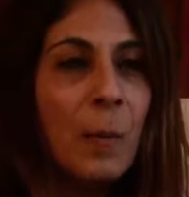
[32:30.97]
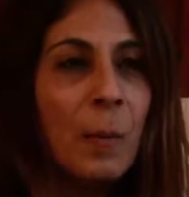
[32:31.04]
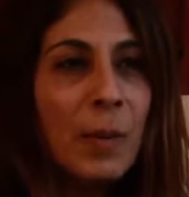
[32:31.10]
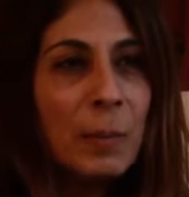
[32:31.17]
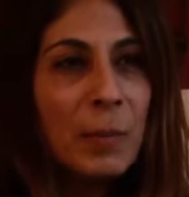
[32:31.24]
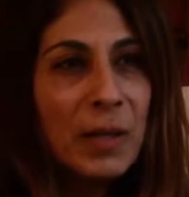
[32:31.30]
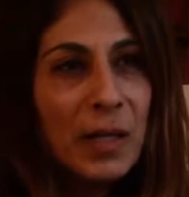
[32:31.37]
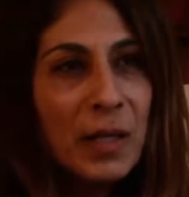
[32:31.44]

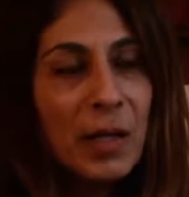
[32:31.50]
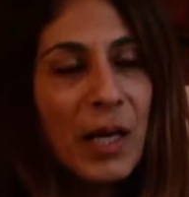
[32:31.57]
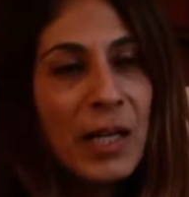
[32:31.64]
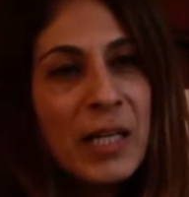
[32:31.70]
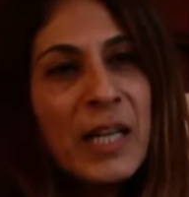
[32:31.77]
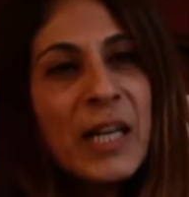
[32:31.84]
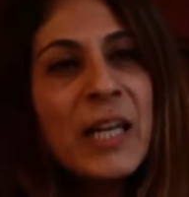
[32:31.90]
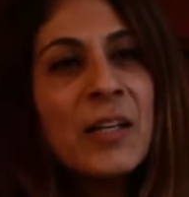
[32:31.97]
But
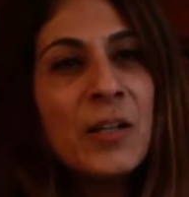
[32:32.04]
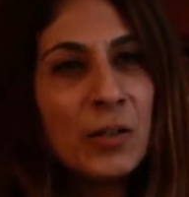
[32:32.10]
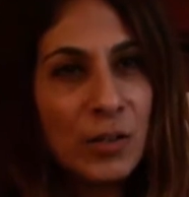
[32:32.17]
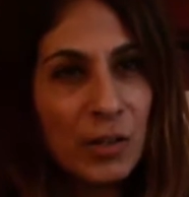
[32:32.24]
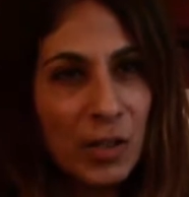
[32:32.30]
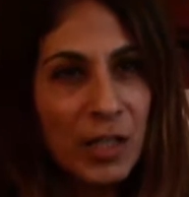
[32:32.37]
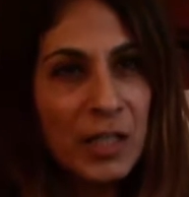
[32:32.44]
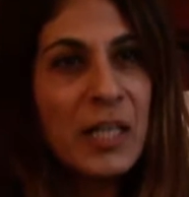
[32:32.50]
an
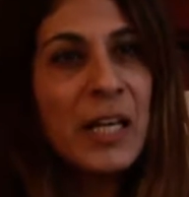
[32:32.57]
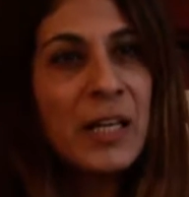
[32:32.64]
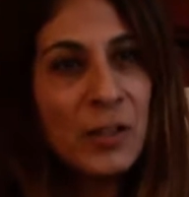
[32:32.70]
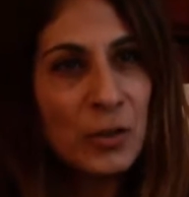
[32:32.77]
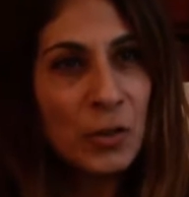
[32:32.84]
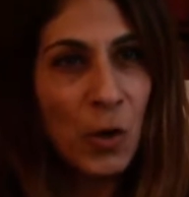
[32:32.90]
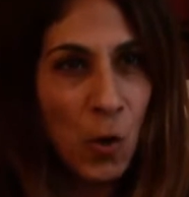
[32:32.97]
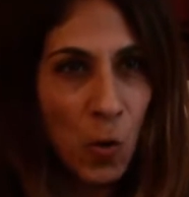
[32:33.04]

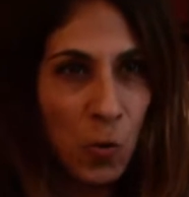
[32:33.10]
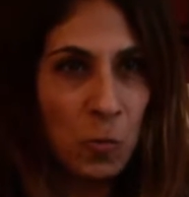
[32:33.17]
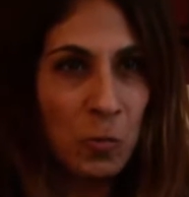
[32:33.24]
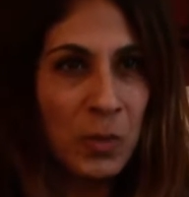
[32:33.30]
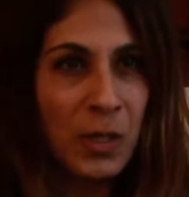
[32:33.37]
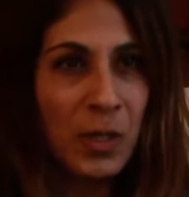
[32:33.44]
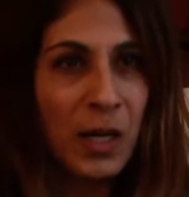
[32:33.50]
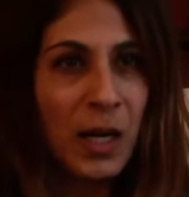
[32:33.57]
inner
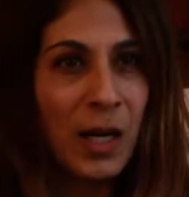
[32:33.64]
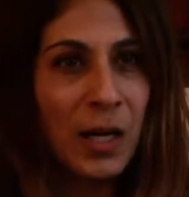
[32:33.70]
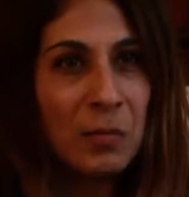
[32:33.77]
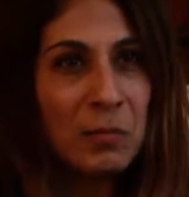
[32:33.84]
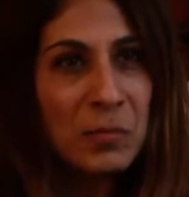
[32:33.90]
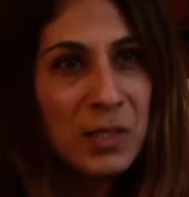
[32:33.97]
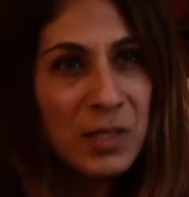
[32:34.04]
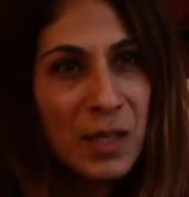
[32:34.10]
home,
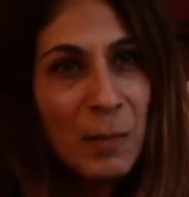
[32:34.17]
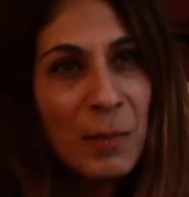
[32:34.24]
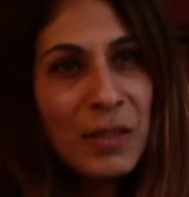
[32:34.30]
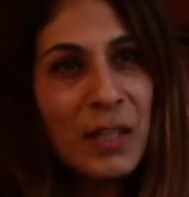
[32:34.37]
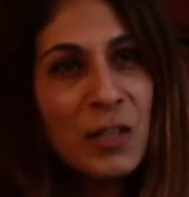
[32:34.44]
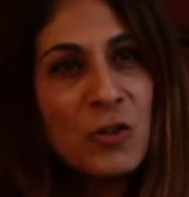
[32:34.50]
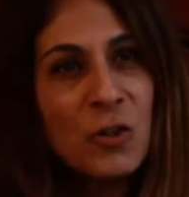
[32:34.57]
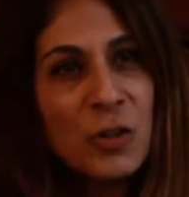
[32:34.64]
something
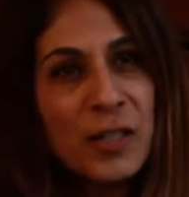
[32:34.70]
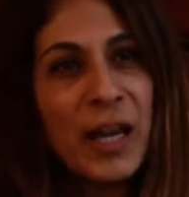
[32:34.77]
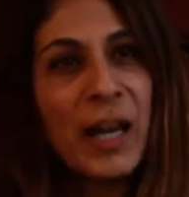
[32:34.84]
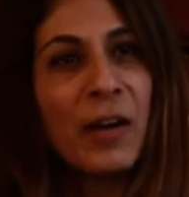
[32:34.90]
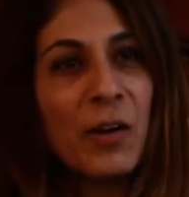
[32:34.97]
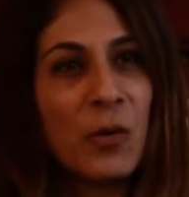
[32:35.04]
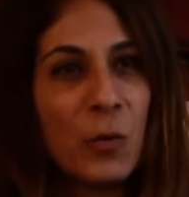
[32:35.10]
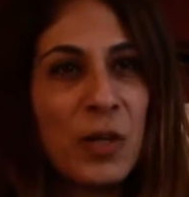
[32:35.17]
that you
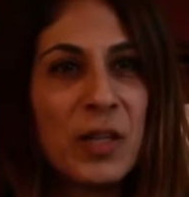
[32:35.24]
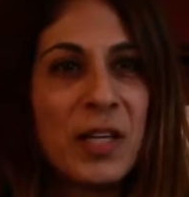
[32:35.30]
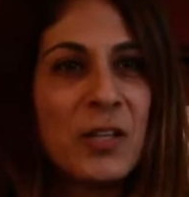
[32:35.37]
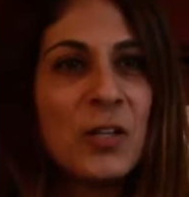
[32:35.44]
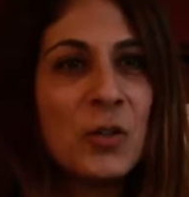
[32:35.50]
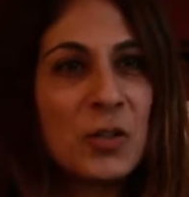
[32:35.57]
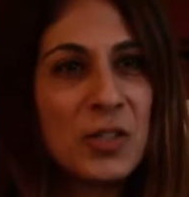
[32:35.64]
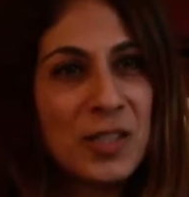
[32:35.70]
carry within
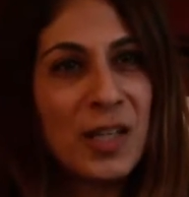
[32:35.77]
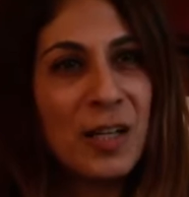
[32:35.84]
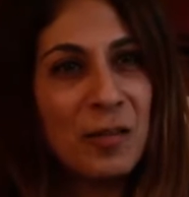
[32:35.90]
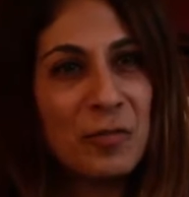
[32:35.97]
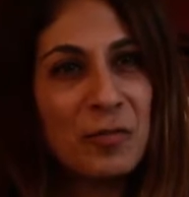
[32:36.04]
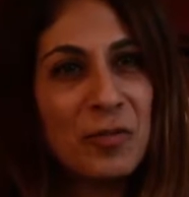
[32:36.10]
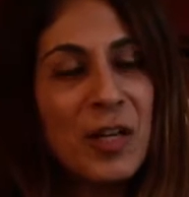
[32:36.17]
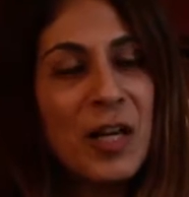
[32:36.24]

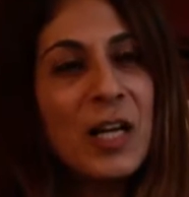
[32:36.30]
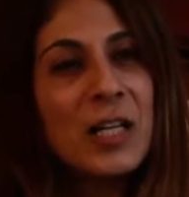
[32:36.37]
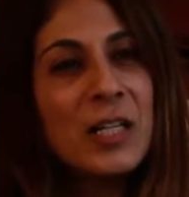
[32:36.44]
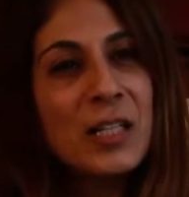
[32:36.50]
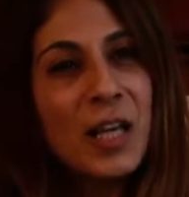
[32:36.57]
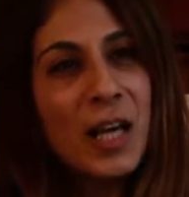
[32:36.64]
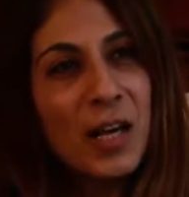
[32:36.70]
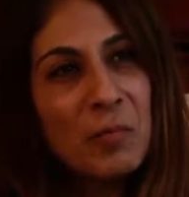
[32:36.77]
yourself,
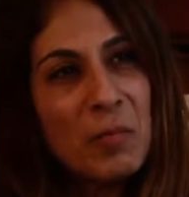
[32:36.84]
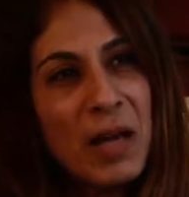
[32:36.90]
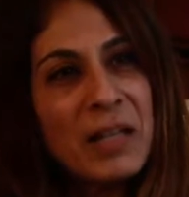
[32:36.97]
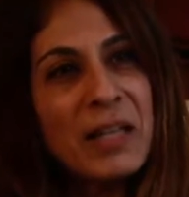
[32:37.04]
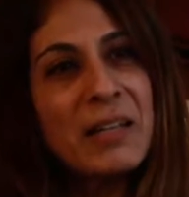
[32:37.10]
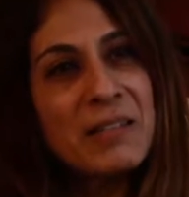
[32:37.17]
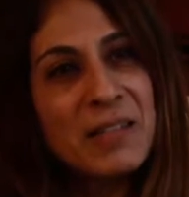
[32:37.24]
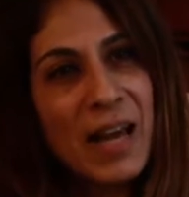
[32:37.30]
an
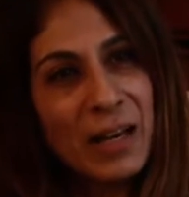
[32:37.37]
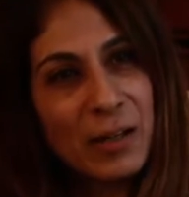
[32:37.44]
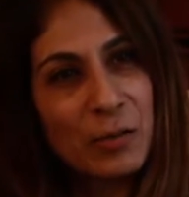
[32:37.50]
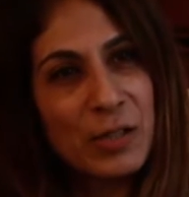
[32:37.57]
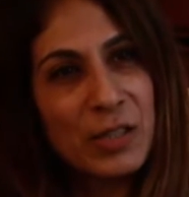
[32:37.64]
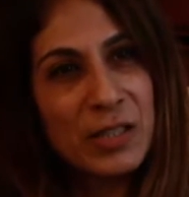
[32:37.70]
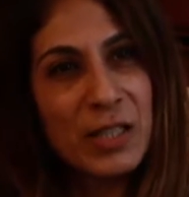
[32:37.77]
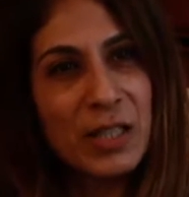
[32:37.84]

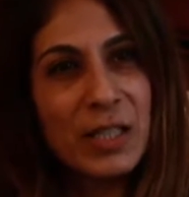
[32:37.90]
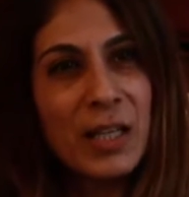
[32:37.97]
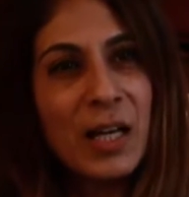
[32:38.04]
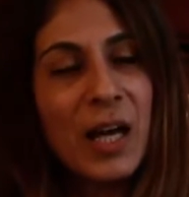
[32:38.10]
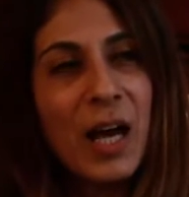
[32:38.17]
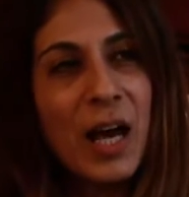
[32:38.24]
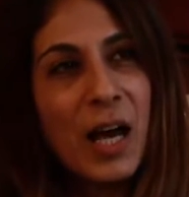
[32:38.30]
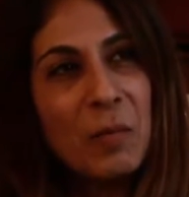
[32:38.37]
integrity,
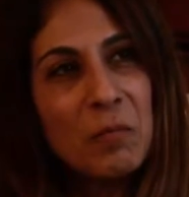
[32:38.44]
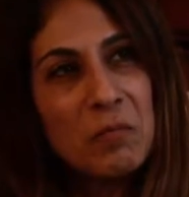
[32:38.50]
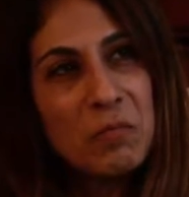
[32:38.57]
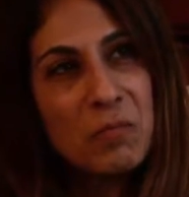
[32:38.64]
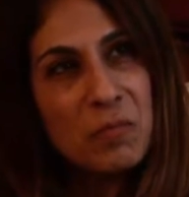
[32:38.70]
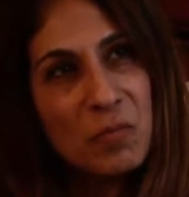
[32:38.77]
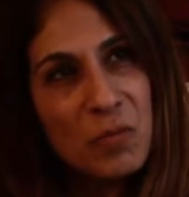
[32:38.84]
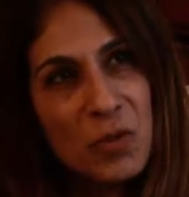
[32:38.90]

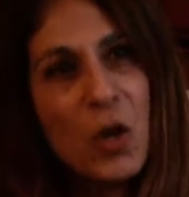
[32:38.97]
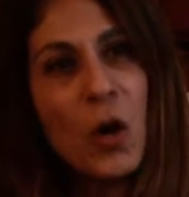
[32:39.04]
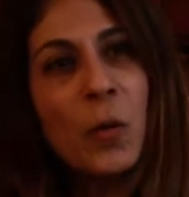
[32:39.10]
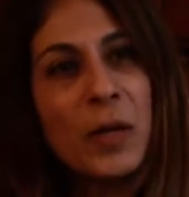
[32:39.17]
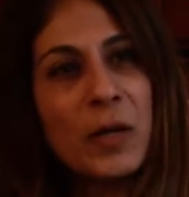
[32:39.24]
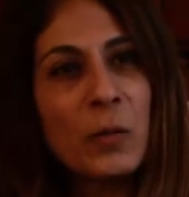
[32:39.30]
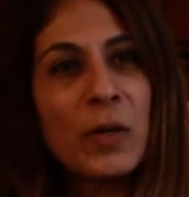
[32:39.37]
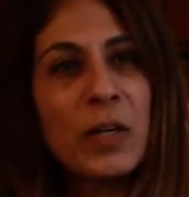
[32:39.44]

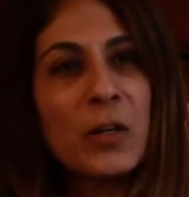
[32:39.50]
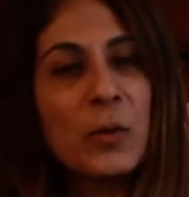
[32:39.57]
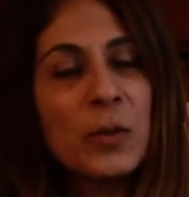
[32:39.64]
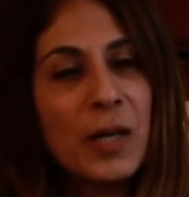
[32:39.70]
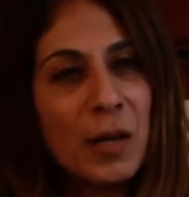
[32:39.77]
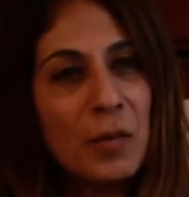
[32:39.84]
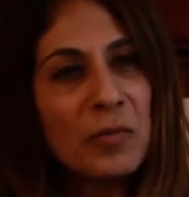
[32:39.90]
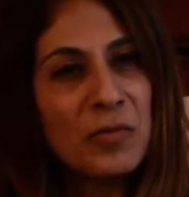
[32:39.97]
knowing where you
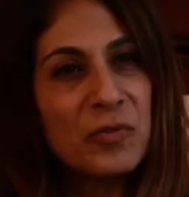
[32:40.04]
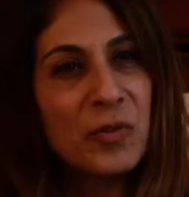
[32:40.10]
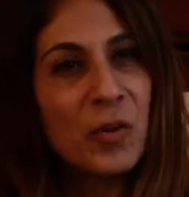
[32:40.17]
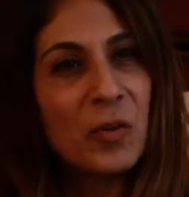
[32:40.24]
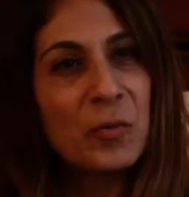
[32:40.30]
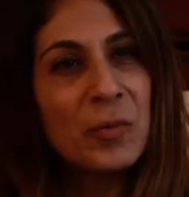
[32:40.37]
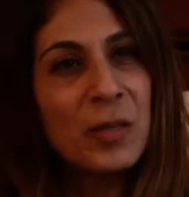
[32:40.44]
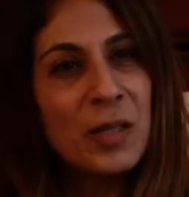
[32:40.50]
come
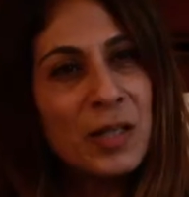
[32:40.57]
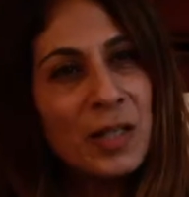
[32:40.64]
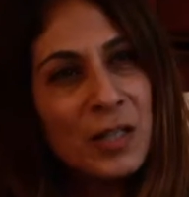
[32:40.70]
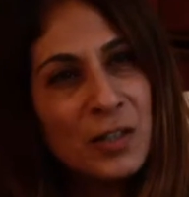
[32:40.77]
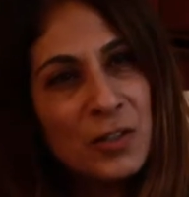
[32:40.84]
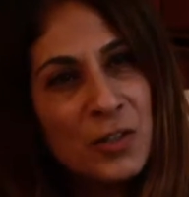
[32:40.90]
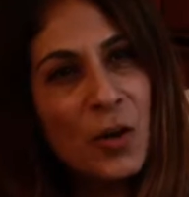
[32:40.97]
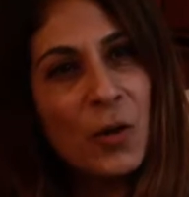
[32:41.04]
from,
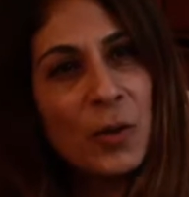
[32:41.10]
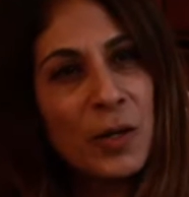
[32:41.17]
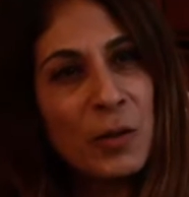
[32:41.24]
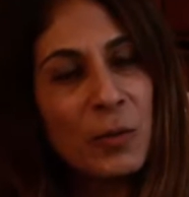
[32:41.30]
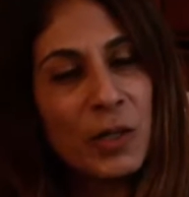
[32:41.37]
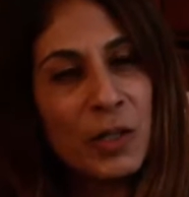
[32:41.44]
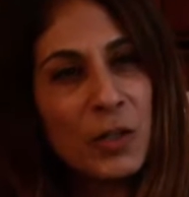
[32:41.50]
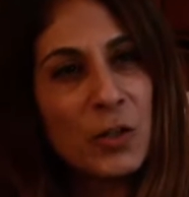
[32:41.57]
knowing
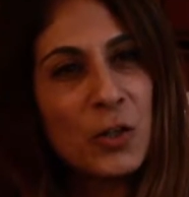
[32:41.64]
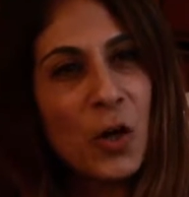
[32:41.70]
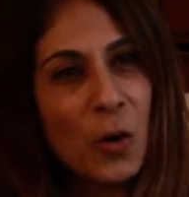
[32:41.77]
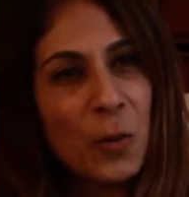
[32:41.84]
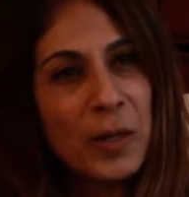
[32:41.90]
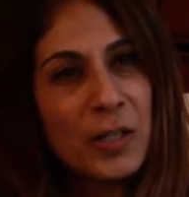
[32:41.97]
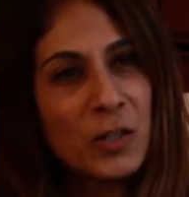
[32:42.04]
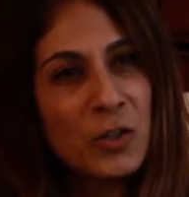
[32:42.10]
where you're
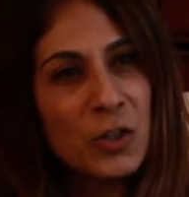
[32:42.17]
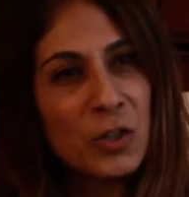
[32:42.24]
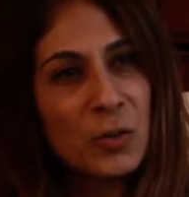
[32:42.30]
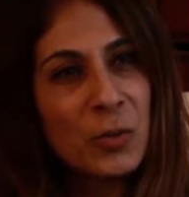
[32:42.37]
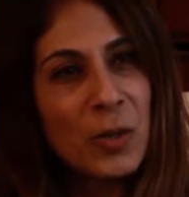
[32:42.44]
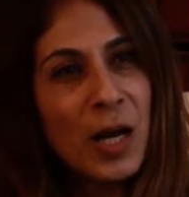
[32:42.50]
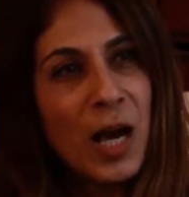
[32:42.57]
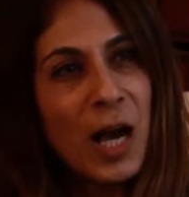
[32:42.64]
going to,